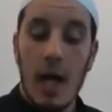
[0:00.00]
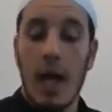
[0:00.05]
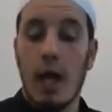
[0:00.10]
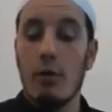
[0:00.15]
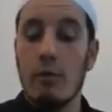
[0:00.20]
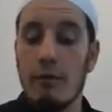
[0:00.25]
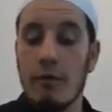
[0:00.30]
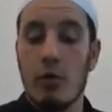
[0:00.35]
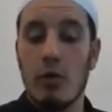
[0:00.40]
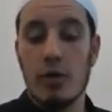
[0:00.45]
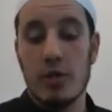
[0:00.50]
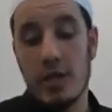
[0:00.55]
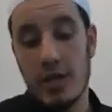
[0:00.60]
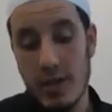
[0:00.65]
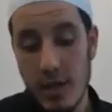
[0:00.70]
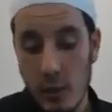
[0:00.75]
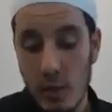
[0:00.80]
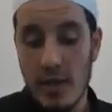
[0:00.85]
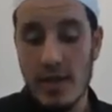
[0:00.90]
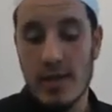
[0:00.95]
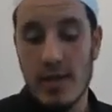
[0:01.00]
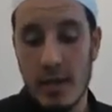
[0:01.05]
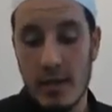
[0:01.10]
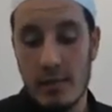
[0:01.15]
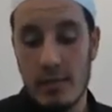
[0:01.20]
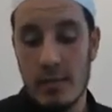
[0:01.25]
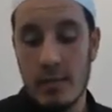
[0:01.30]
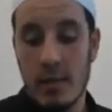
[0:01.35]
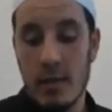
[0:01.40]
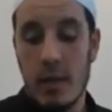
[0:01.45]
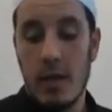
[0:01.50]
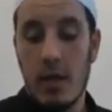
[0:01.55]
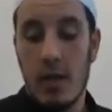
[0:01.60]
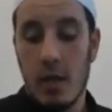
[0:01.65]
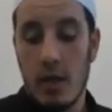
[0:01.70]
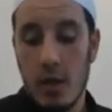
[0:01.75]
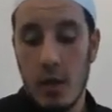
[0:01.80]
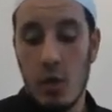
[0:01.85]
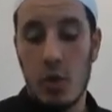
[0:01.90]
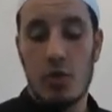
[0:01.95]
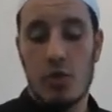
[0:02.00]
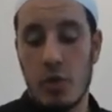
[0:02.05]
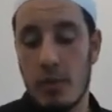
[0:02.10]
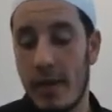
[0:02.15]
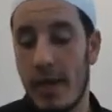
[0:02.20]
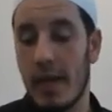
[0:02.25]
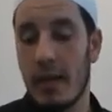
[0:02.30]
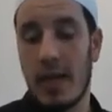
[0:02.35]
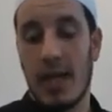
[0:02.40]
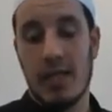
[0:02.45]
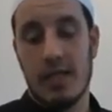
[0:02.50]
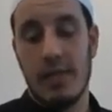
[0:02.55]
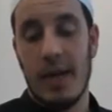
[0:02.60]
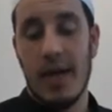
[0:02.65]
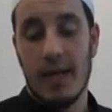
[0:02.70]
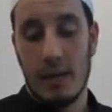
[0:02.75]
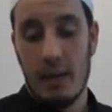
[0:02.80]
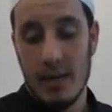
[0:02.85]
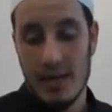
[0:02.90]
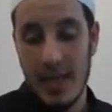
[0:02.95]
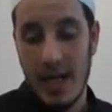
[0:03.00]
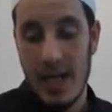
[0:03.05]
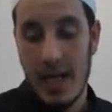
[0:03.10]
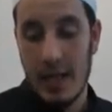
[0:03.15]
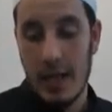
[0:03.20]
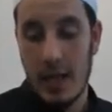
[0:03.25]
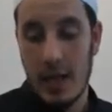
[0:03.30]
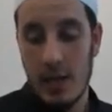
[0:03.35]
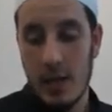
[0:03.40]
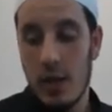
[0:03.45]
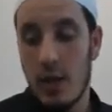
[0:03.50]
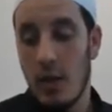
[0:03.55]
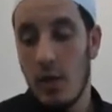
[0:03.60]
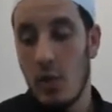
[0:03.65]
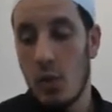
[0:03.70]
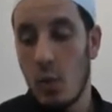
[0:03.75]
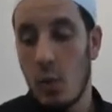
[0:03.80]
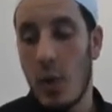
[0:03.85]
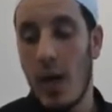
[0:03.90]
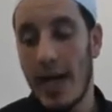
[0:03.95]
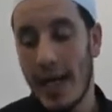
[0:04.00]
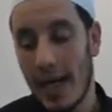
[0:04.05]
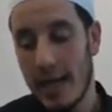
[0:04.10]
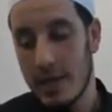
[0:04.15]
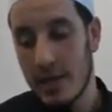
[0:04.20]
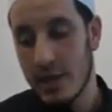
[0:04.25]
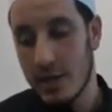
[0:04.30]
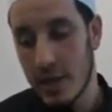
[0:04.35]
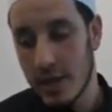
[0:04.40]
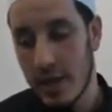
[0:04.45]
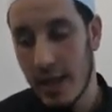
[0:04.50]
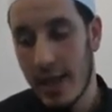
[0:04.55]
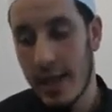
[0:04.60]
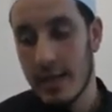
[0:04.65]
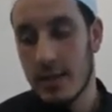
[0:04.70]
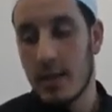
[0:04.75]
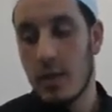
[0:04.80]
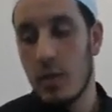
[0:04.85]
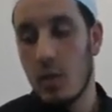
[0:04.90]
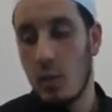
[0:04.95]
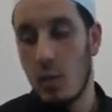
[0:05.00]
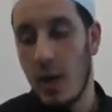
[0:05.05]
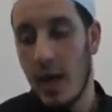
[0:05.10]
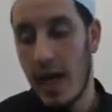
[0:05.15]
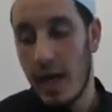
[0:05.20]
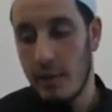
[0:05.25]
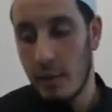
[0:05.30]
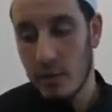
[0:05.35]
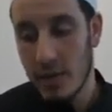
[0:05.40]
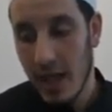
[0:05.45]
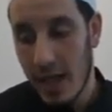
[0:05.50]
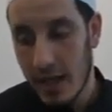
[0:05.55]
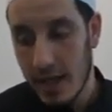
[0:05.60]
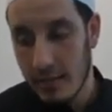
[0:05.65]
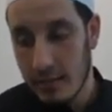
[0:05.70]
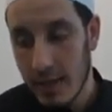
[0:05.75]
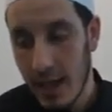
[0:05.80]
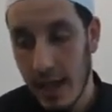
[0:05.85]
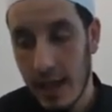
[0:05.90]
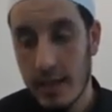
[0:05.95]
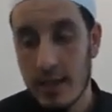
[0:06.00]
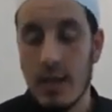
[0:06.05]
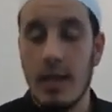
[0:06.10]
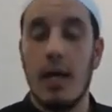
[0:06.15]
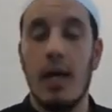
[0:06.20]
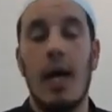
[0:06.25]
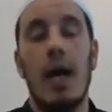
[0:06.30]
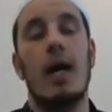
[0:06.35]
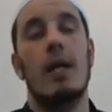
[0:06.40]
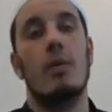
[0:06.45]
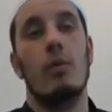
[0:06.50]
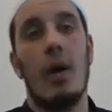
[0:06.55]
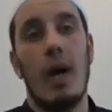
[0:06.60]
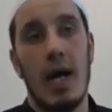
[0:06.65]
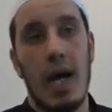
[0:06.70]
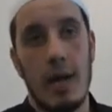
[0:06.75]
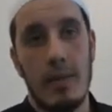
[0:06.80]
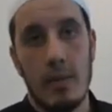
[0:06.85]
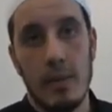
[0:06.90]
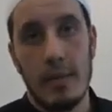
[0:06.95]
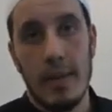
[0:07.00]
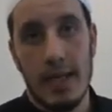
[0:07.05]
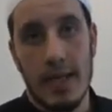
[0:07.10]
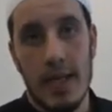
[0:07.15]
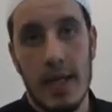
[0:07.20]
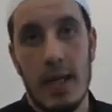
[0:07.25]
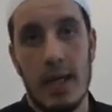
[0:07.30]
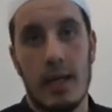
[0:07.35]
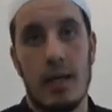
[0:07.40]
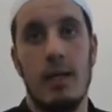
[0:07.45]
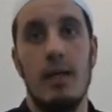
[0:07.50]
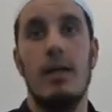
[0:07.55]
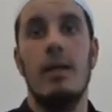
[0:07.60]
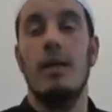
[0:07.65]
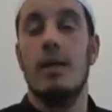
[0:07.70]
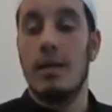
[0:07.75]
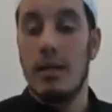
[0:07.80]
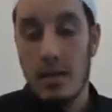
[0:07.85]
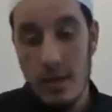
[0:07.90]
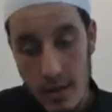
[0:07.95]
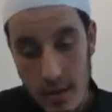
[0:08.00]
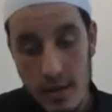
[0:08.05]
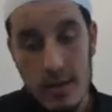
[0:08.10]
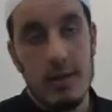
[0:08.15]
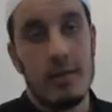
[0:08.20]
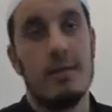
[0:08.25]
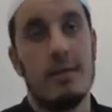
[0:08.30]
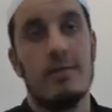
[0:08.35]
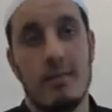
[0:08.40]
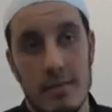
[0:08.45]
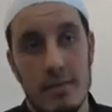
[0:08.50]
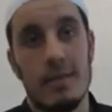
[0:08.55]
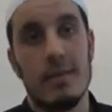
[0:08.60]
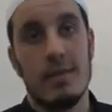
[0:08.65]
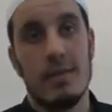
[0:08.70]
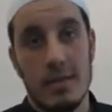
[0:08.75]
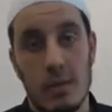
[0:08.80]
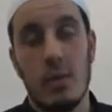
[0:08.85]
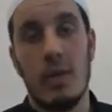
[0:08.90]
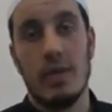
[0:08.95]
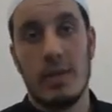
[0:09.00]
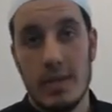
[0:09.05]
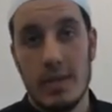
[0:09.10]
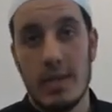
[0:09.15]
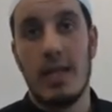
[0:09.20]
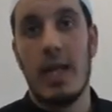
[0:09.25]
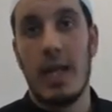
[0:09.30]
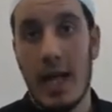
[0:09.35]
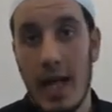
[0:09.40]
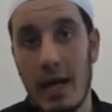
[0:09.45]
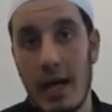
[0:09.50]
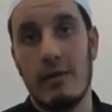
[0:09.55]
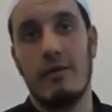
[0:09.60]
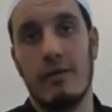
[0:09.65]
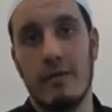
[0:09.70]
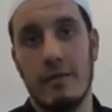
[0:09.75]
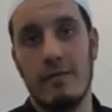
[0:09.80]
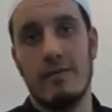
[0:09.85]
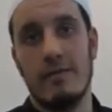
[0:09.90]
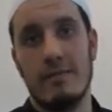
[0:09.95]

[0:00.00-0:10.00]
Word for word: And of course, there is a wisdom also by Allah subhanahu wa ta'ala why Khadija died, why Abu Talib died, and why Abu Bakr was still alive.